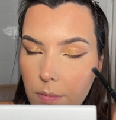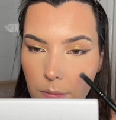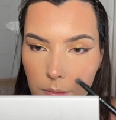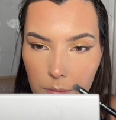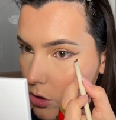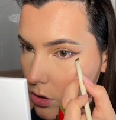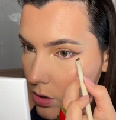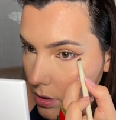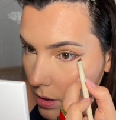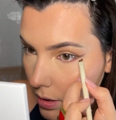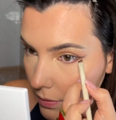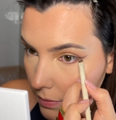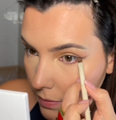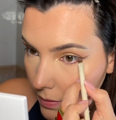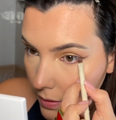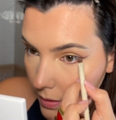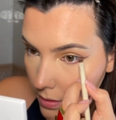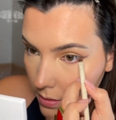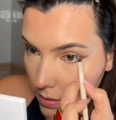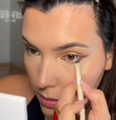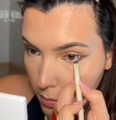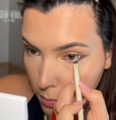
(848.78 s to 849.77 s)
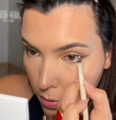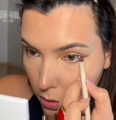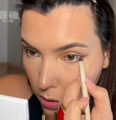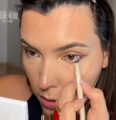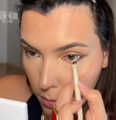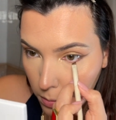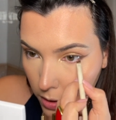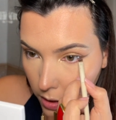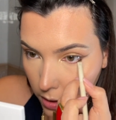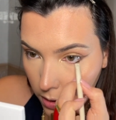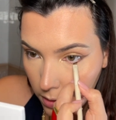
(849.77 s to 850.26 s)
Just like fix the
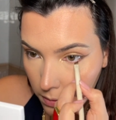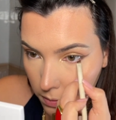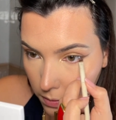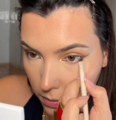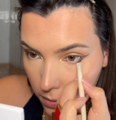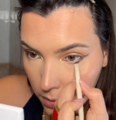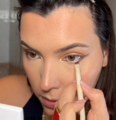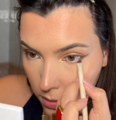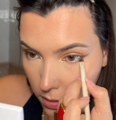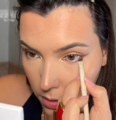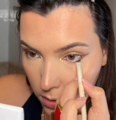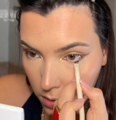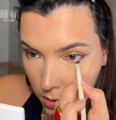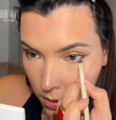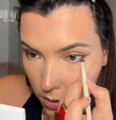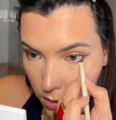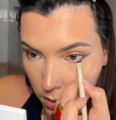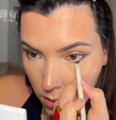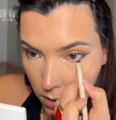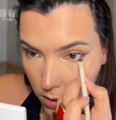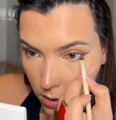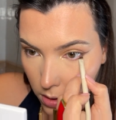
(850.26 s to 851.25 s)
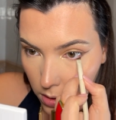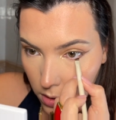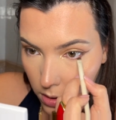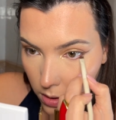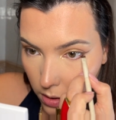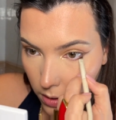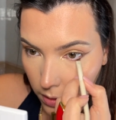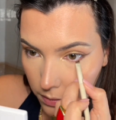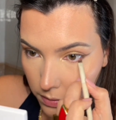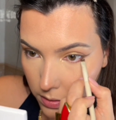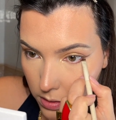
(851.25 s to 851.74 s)
bottom half.
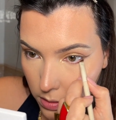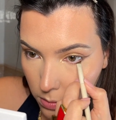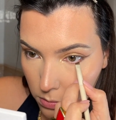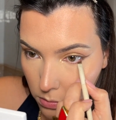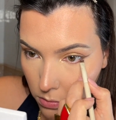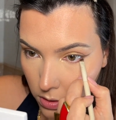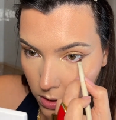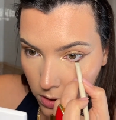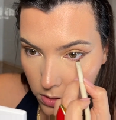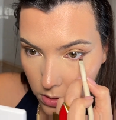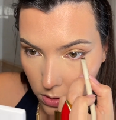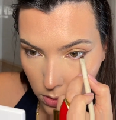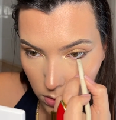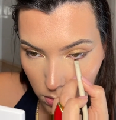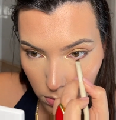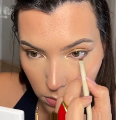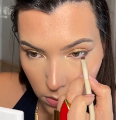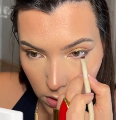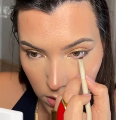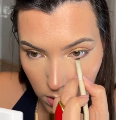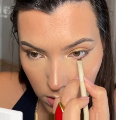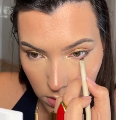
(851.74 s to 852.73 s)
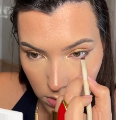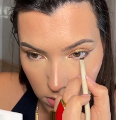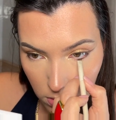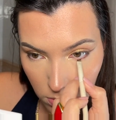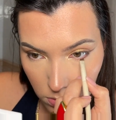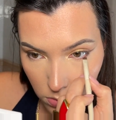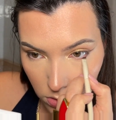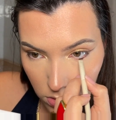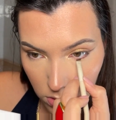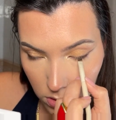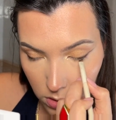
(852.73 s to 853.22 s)
Have some residue on it, so
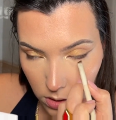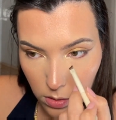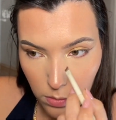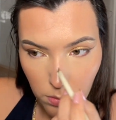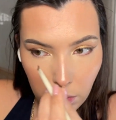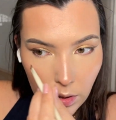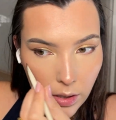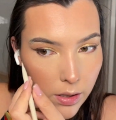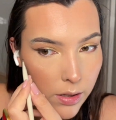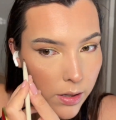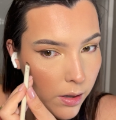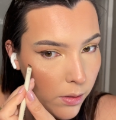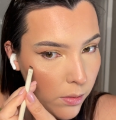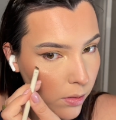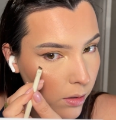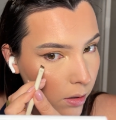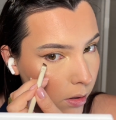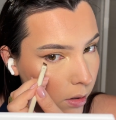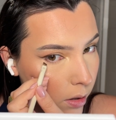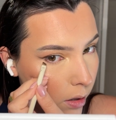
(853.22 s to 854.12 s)
I'm just gonna blend out